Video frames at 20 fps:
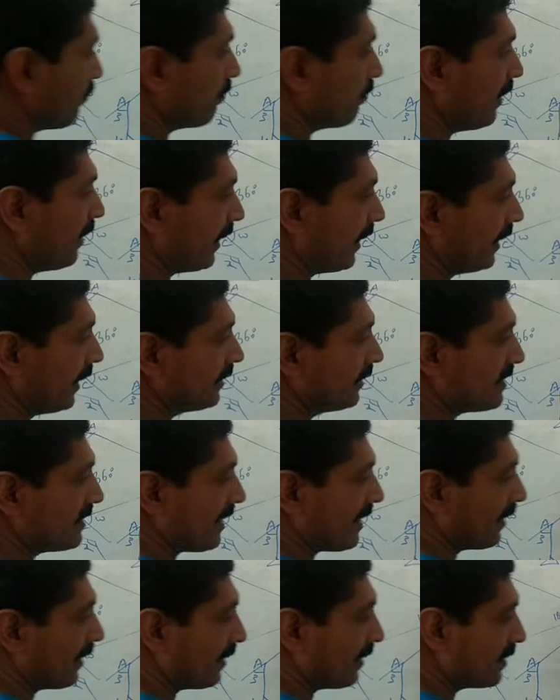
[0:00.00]
making these
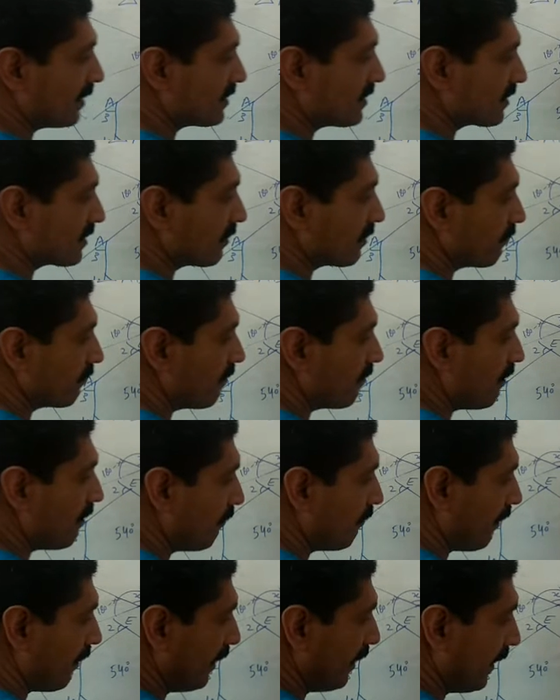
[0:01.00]
angles, we
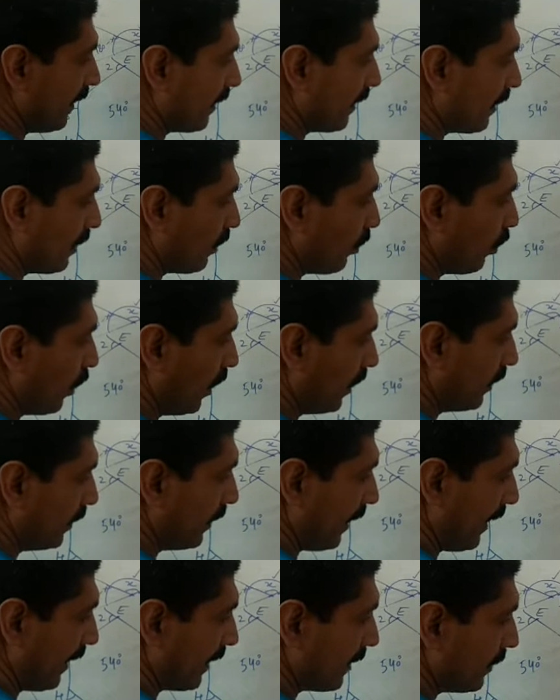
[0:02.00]
will find angle
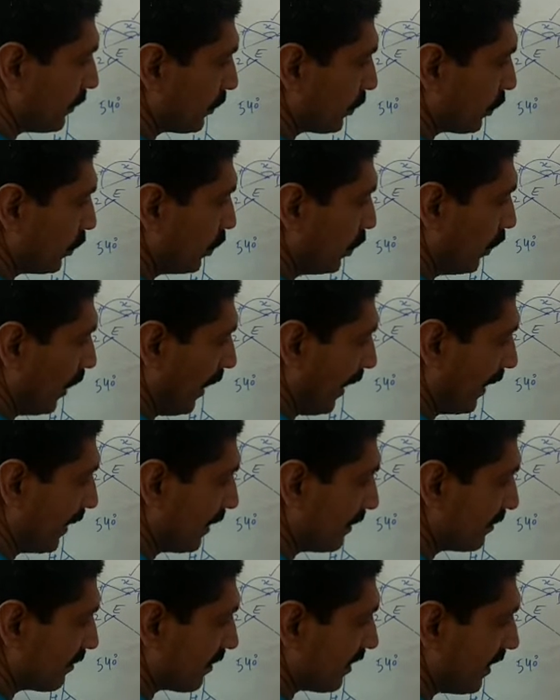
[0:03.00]
1, angle 2,
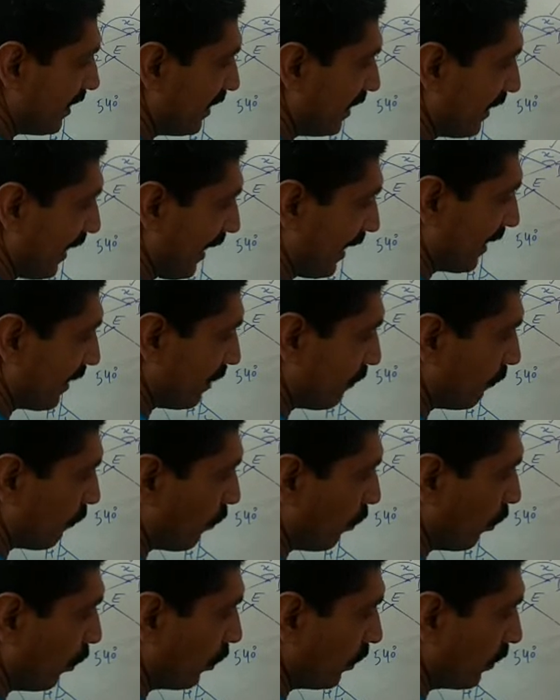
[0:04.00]
angle 3, angle
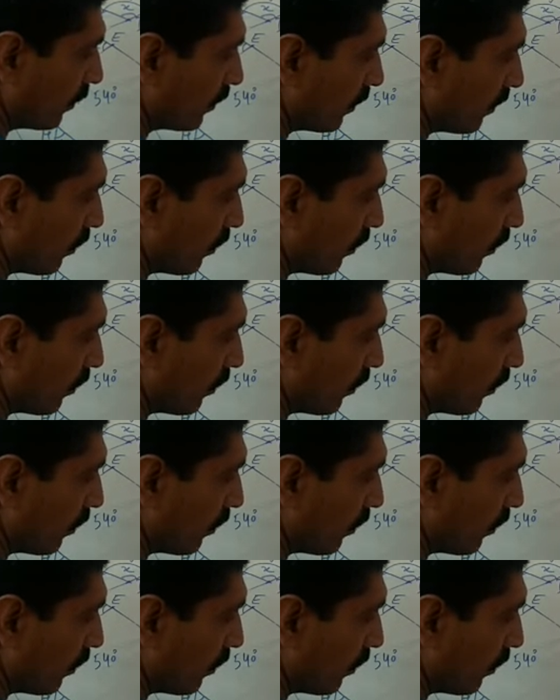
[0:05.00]
4,